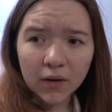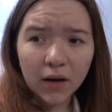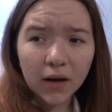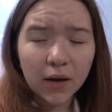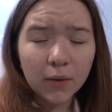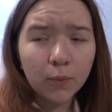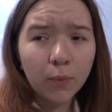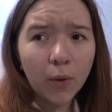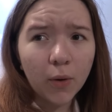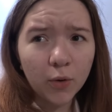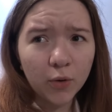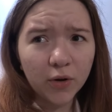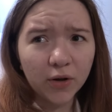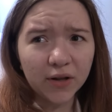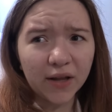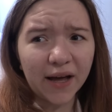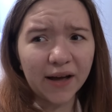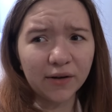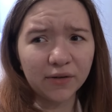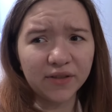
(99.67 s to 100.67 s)
I won't
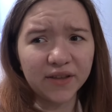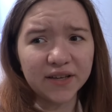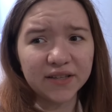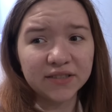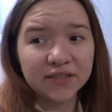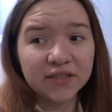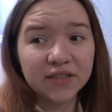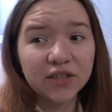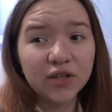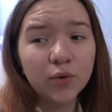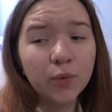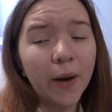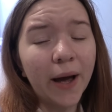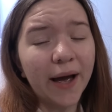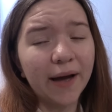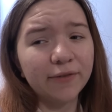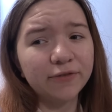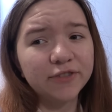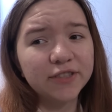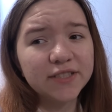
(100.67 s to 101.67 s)
allow this. You
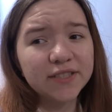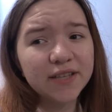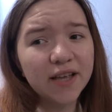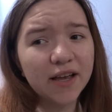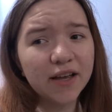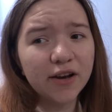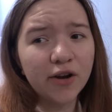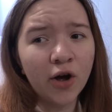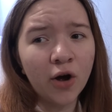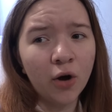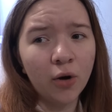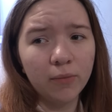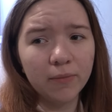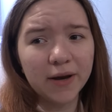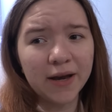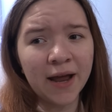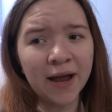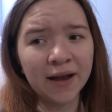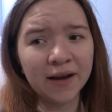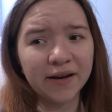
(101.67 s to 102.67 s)
have to stay at home
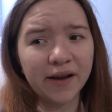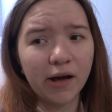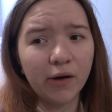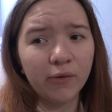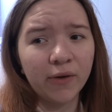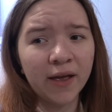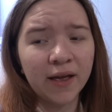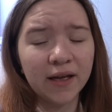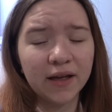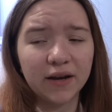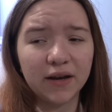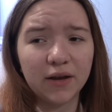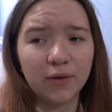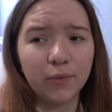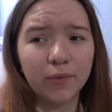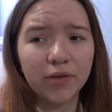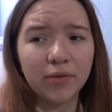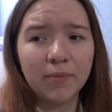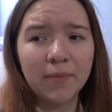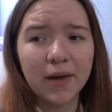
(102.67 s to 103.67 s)
and hand out candy
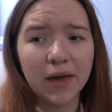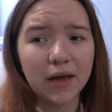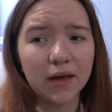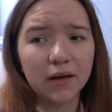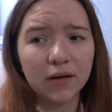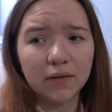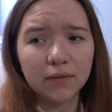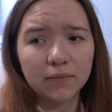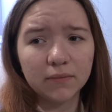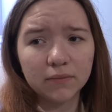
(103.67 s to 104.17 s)
with me.